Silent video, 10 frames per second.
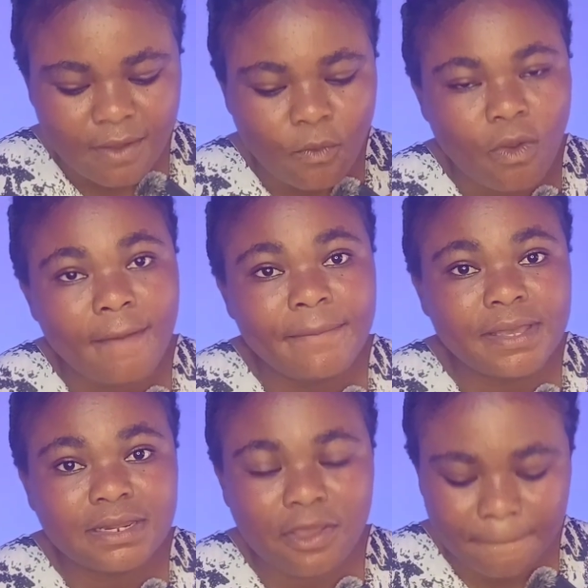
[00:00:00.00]
1
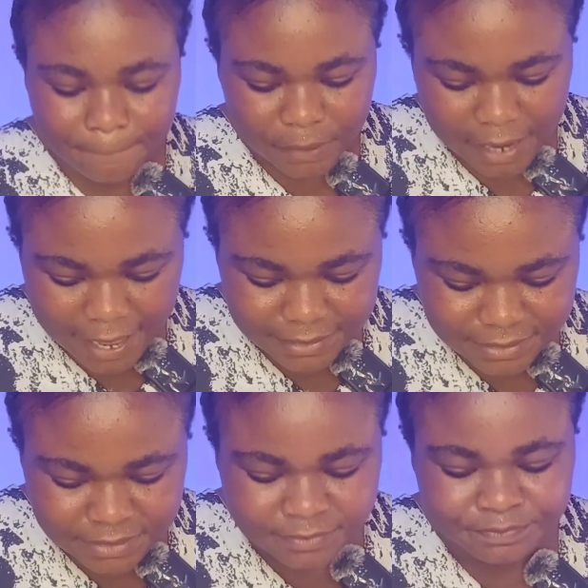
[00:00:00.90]
million
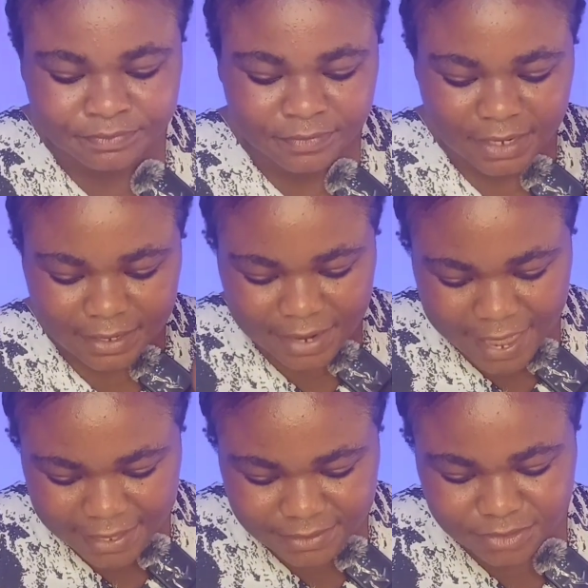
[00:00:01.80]
plus
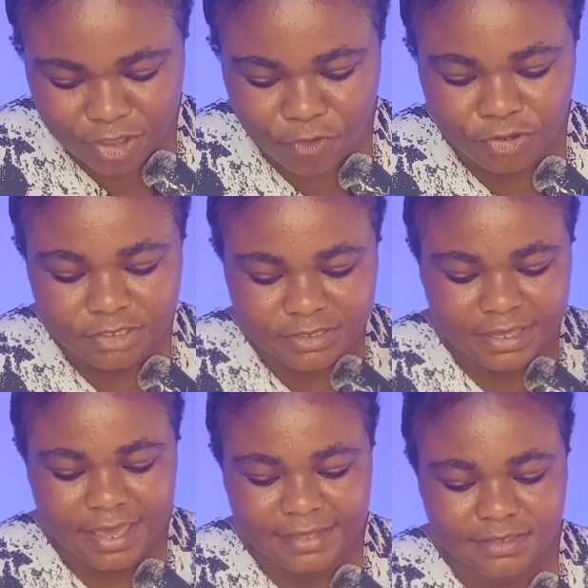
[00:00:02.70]
likes, you are going to
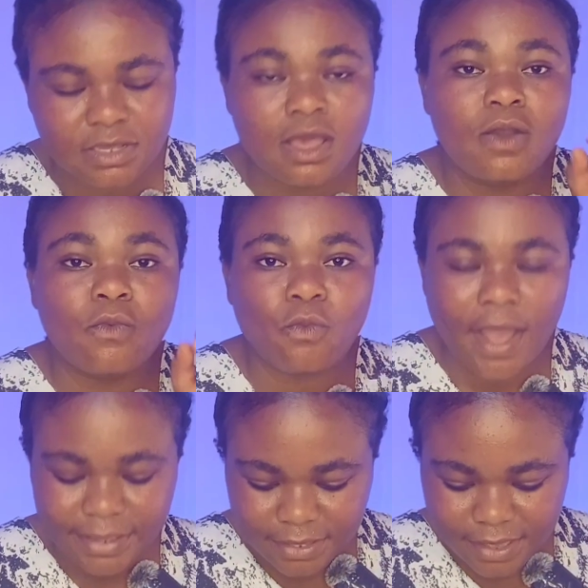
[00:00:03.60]
get
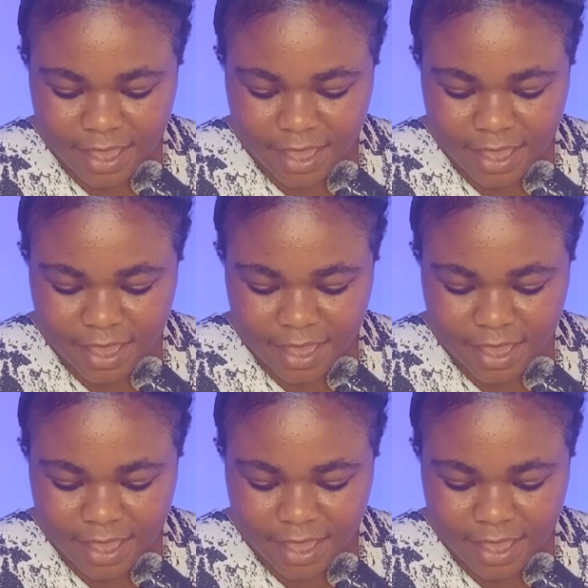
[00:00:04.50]
1